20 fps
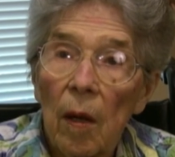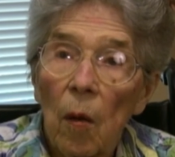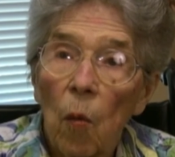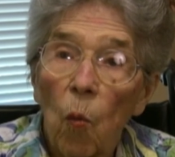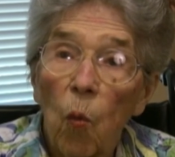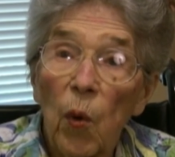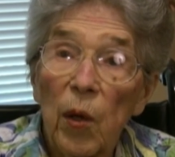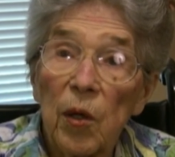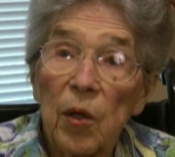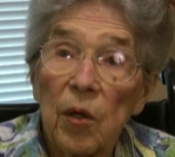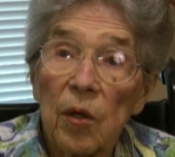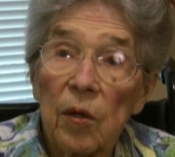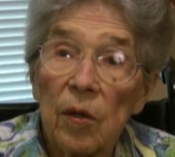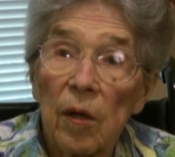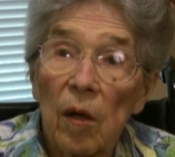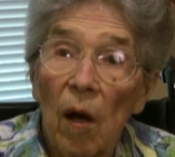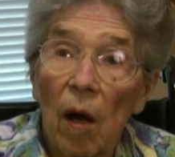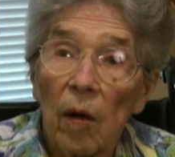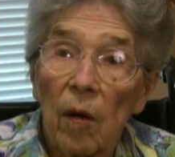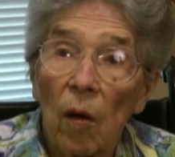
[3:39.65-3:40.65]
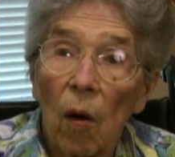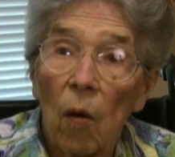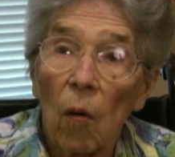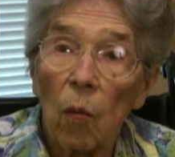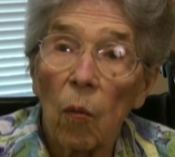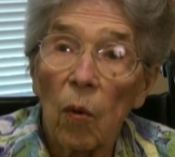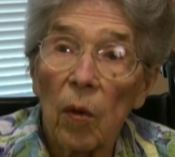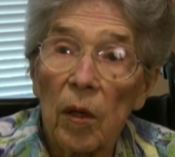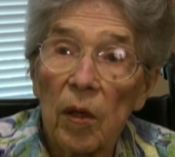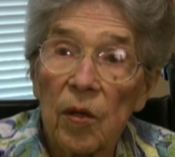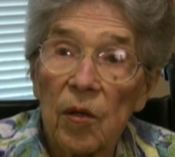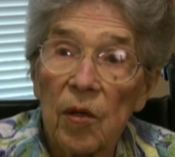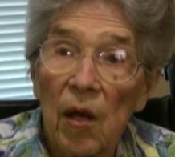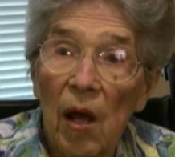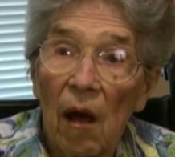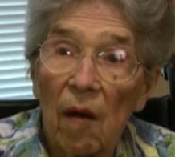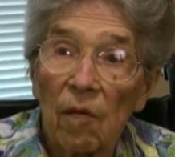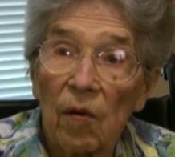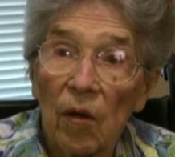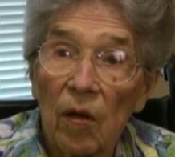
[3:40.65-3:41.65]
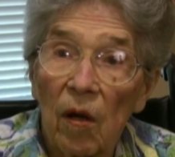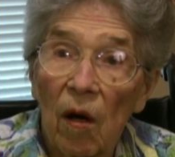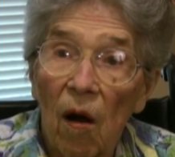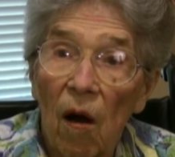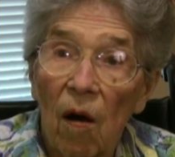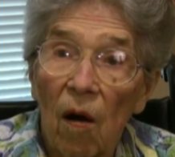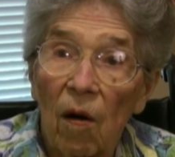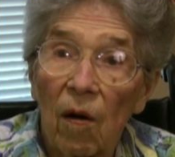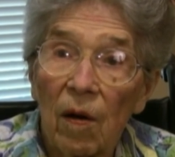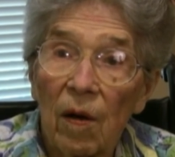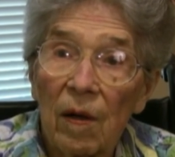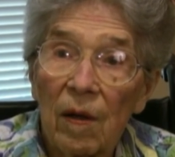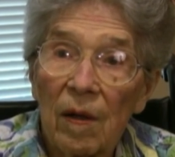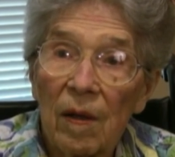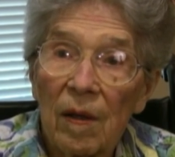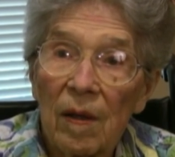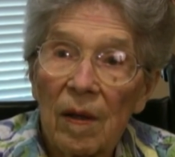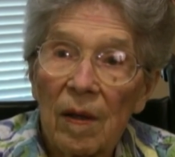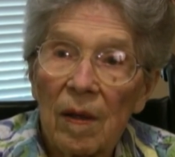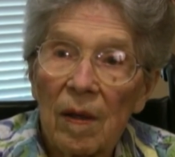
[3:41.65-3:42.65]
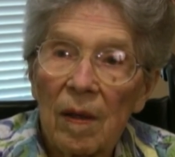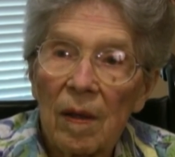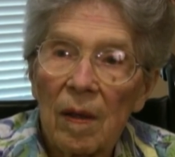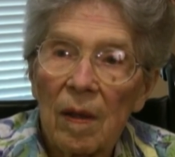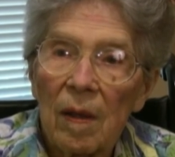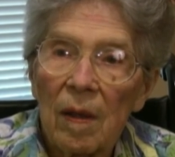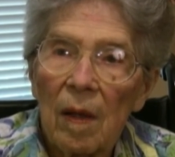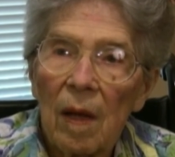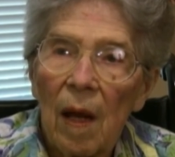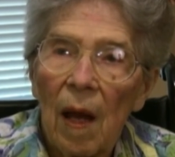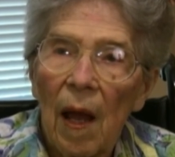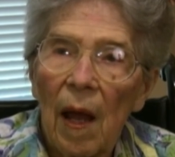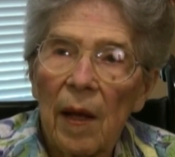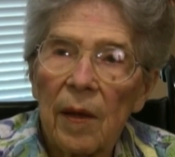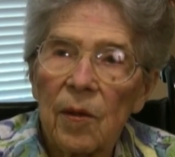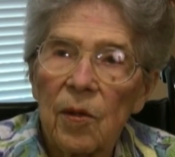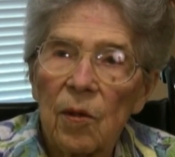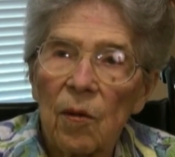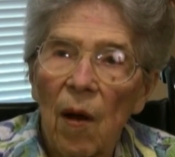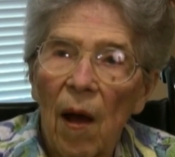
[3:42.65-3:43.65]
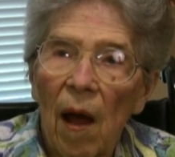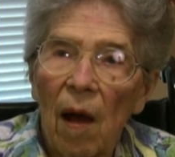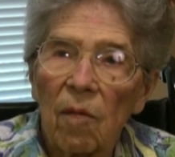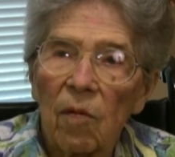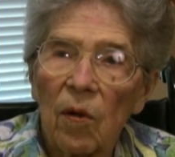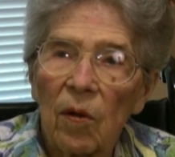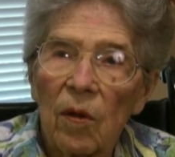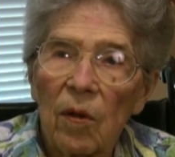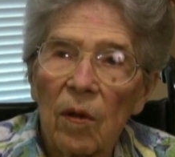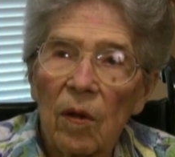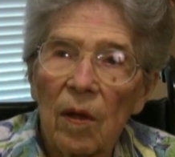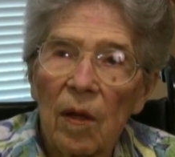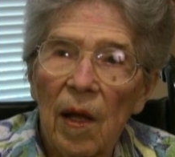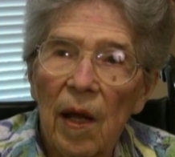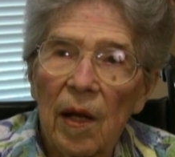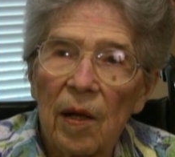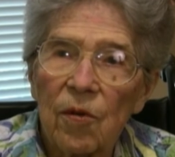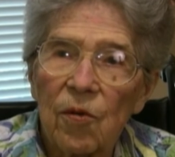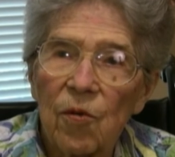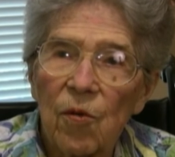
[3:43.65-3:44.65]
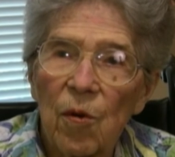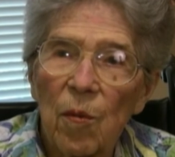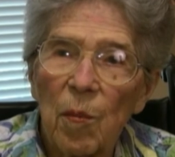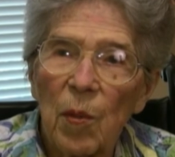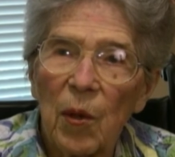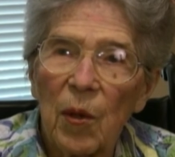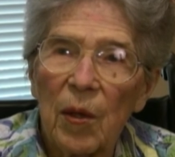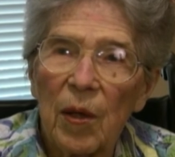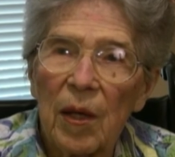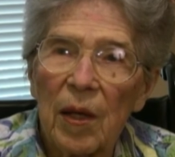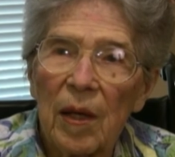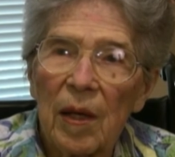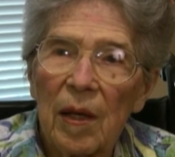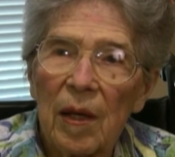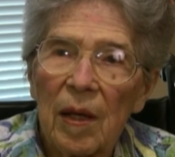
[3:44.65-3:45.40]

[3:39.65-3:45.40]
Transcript: we did not always have a car. And to have a little extra money,